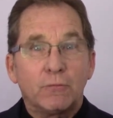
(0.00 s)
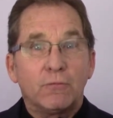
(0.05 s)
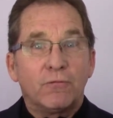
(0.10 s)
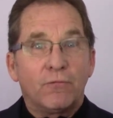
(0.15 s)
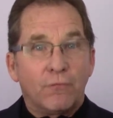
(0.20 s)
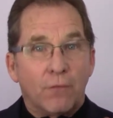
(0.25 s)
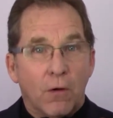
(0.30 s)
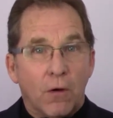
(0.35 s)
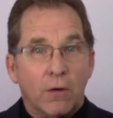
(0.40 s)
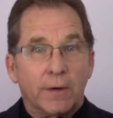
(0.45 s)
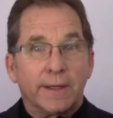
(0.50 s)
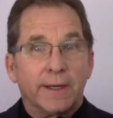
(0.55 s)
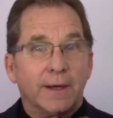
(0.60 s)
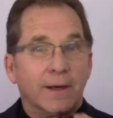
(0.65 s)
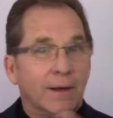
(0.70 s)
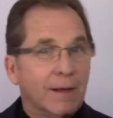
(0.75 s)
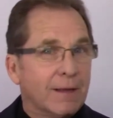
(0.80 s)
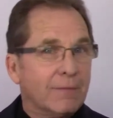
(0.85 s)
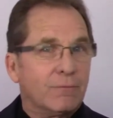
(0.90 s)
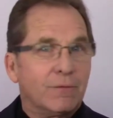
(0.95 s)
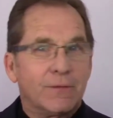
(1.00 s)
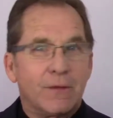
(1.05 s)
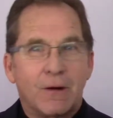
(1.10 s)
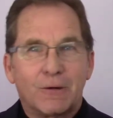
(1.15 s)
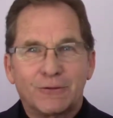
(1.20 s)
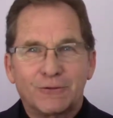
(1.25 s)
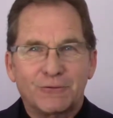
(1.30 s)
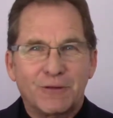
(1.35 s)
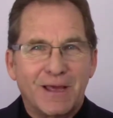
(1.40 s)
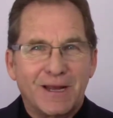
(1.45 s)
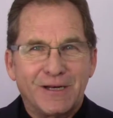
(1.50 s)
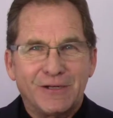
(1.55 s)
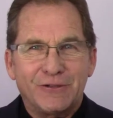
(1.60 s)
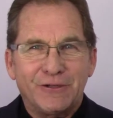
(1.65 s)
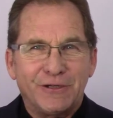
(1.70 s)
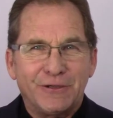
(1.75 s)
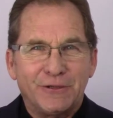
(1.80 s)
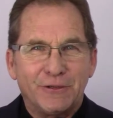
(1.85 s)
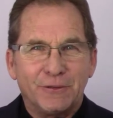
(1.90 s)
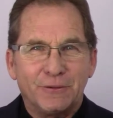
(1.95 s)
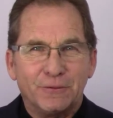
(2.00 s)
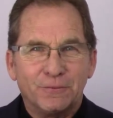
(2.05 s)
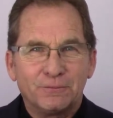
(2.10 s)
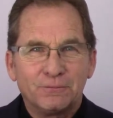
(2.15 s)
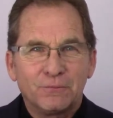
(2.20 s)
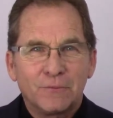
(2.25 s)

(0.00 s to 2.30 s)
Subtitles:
fall in love with our strategy too.